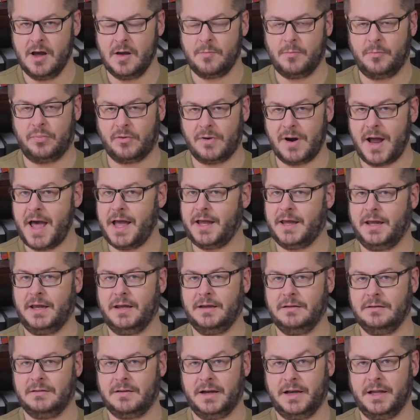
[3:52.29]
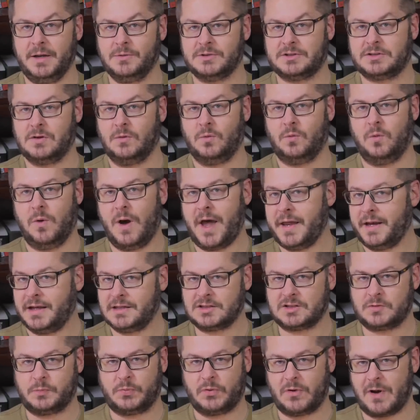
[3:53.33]
bragging that he was the
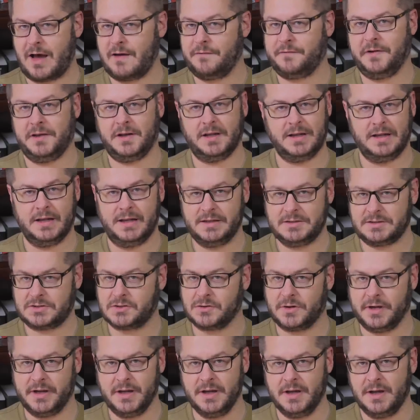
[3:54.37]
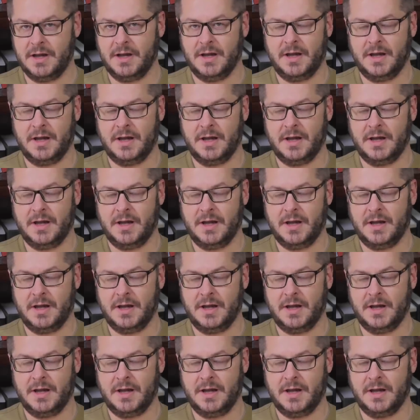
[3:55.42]
whitest prophet in history,